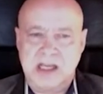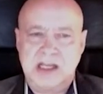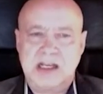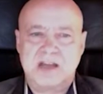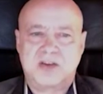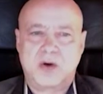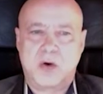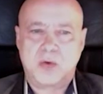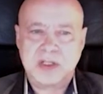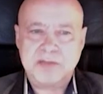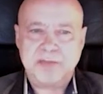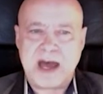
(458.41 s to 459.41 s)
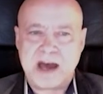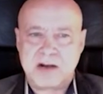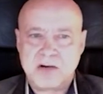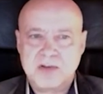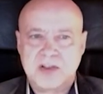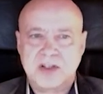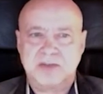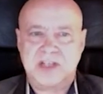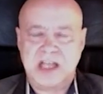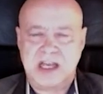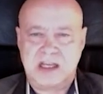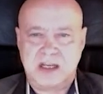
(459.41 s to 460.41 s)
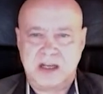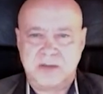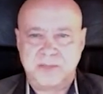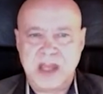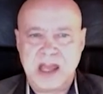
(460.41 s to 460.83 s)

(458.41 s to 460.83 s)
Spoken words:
It has only patterns of data,